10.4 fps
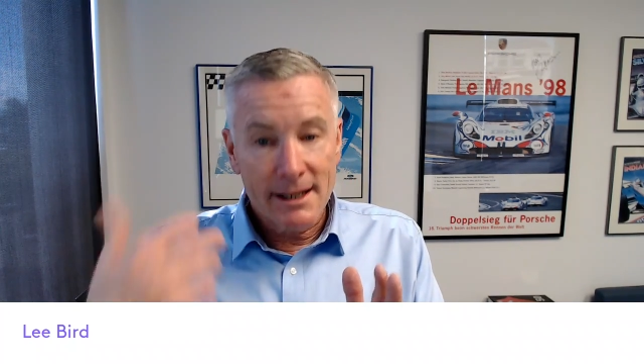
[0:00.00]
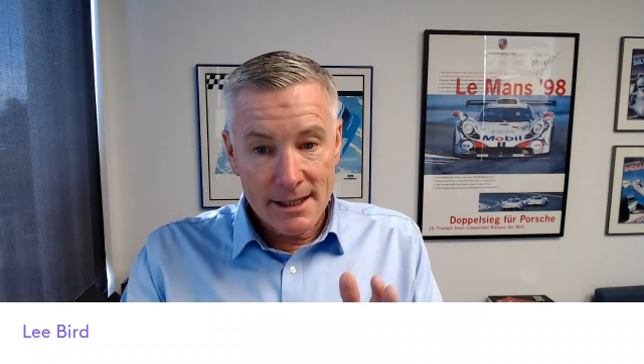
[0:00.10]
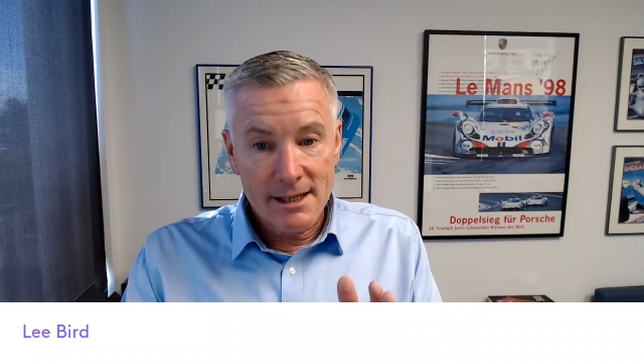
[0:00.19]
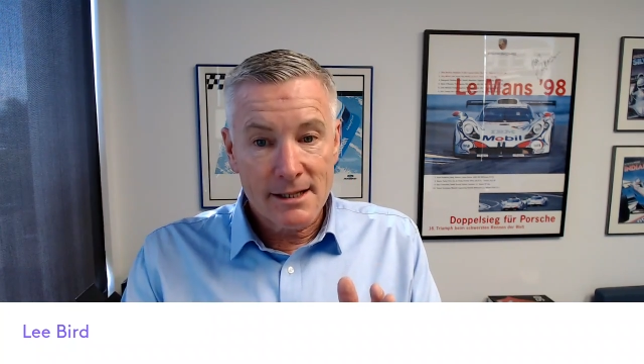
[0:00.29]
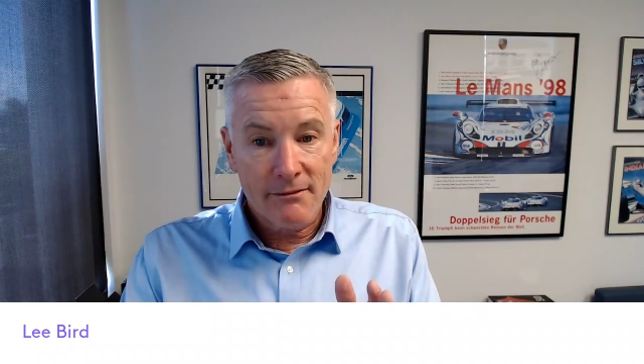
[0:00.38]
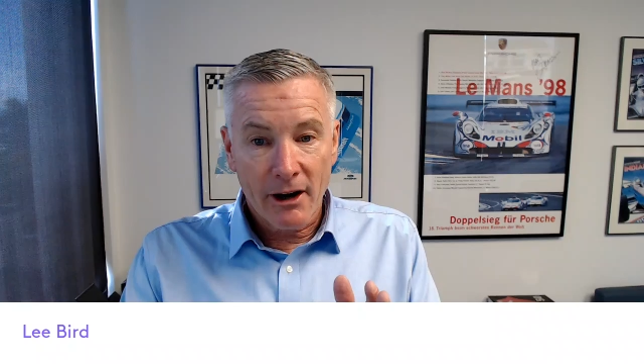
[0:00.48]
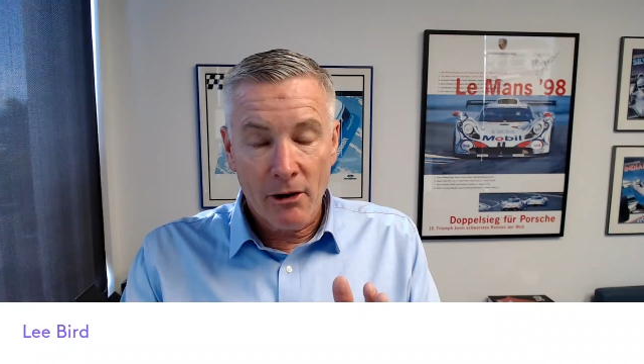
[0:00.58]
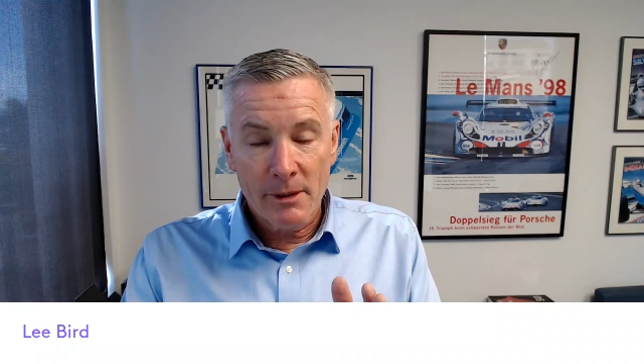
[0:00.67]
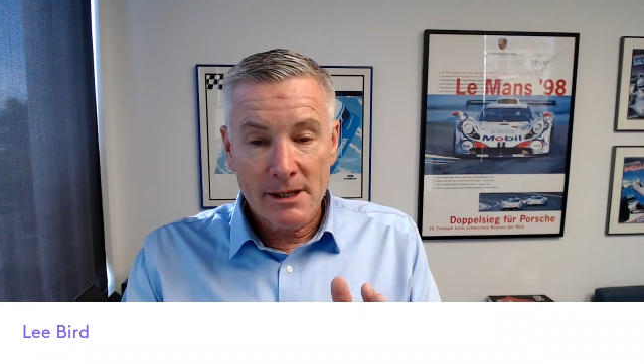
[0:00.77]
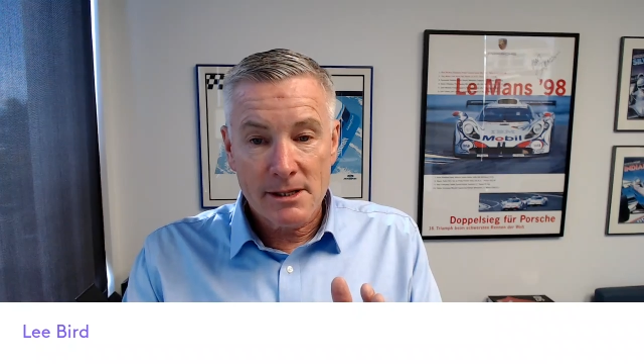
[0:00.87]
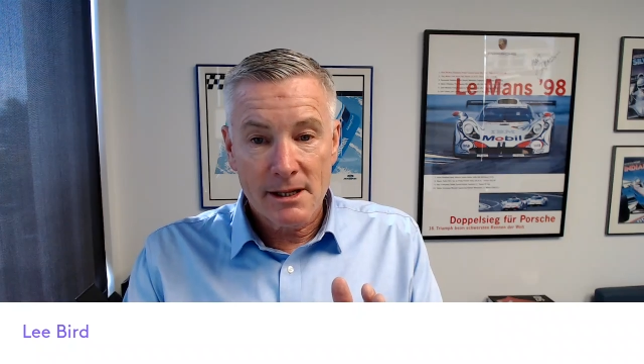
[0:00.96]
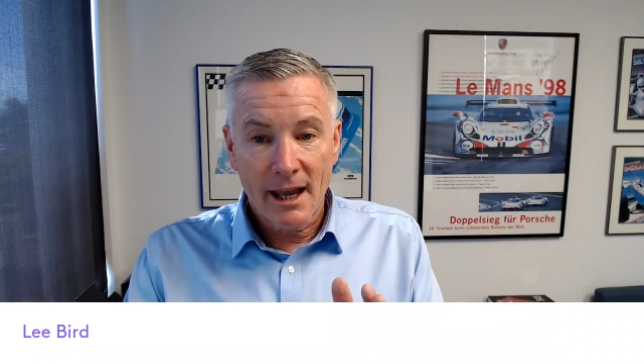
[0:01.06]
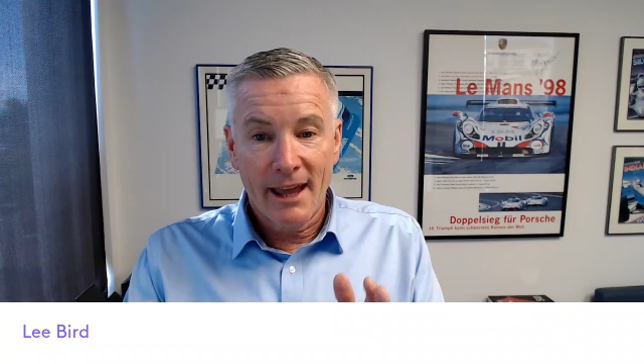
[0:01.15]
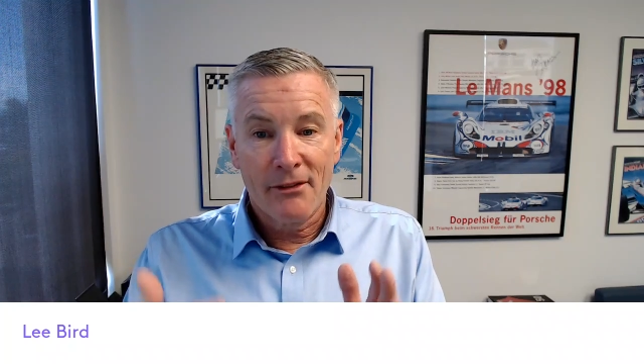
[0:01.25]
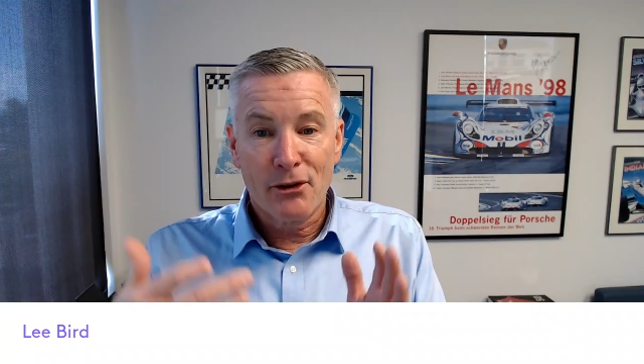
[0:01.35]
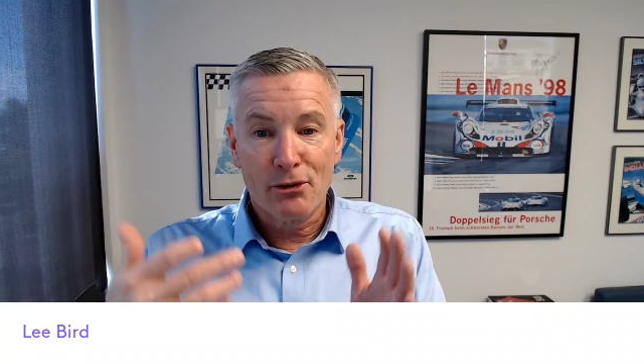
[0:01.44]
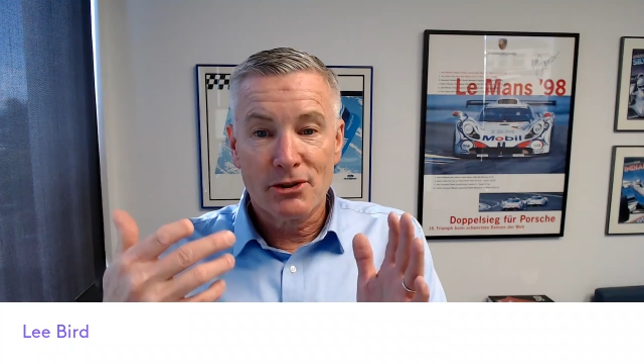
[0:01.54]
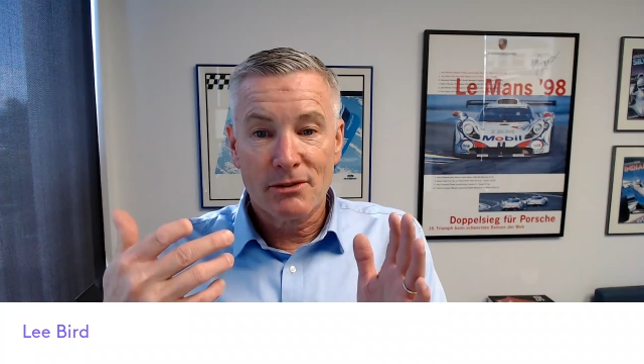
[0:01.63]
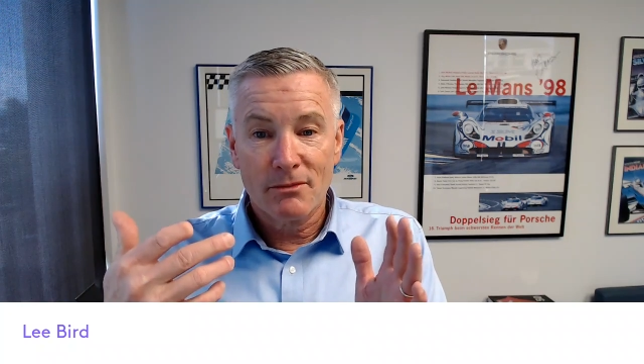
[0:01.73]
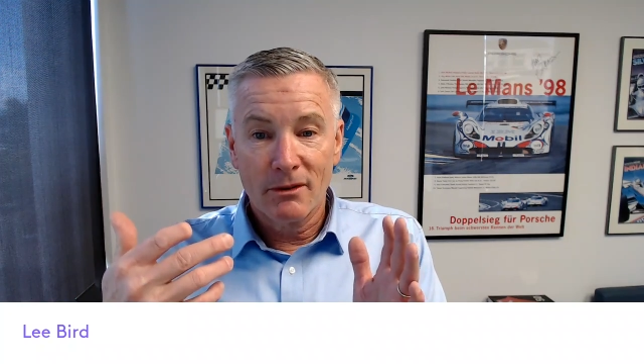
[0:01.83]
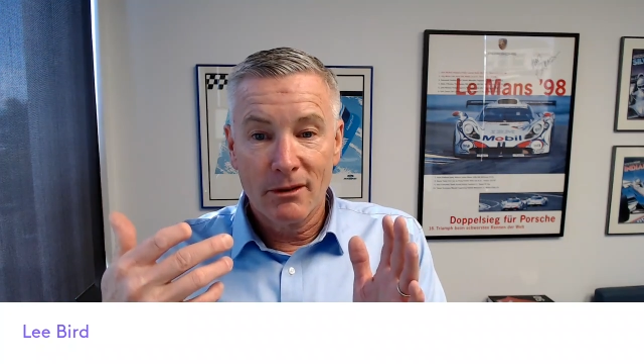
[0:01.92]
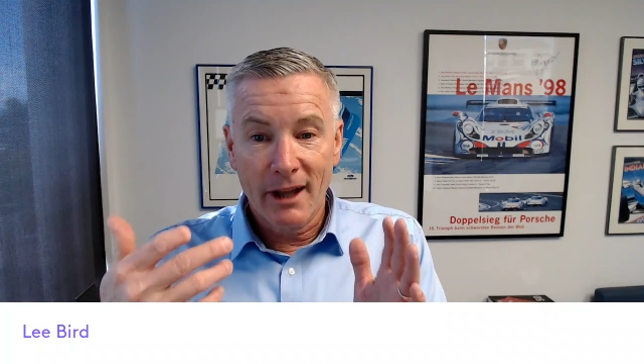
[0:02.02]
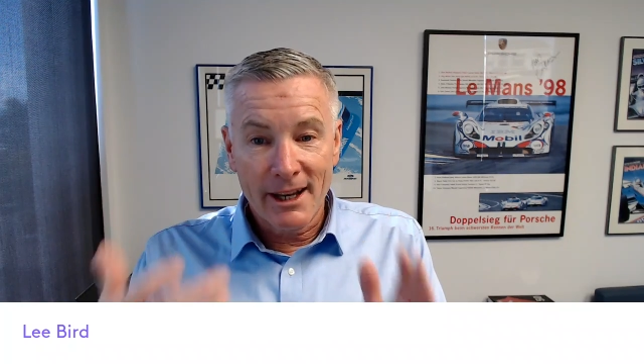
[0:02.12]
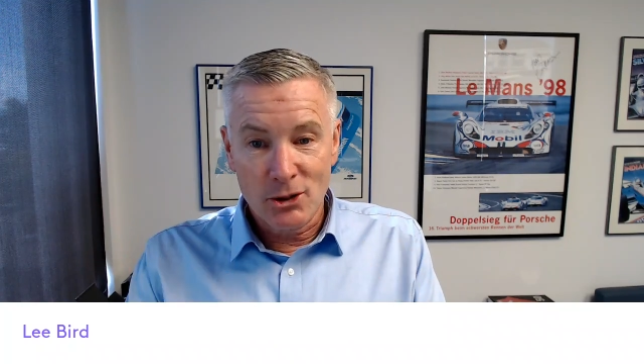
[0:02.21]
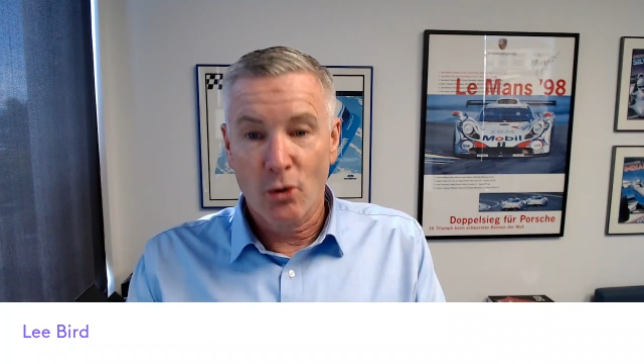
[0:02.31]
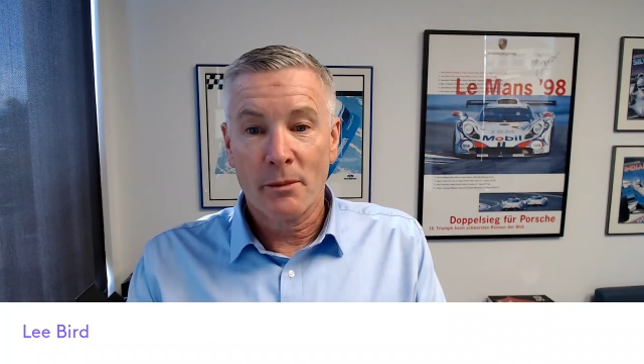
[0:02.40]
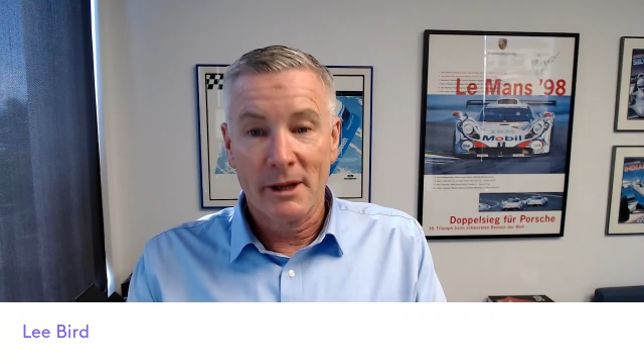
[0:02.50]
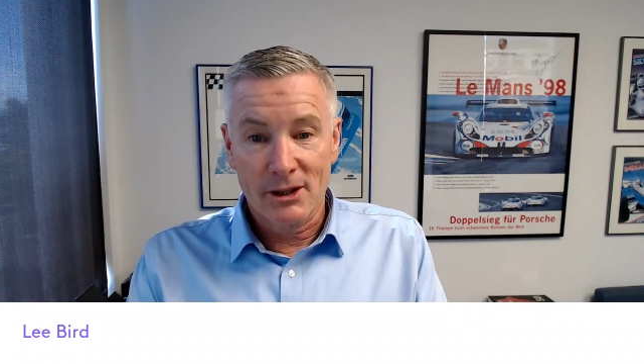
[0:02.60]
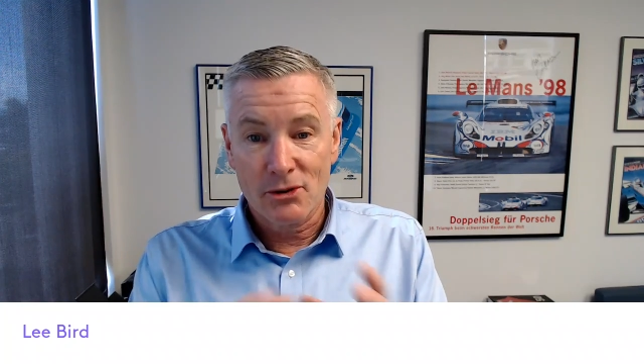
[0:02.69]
into these environments and they're laying dormant.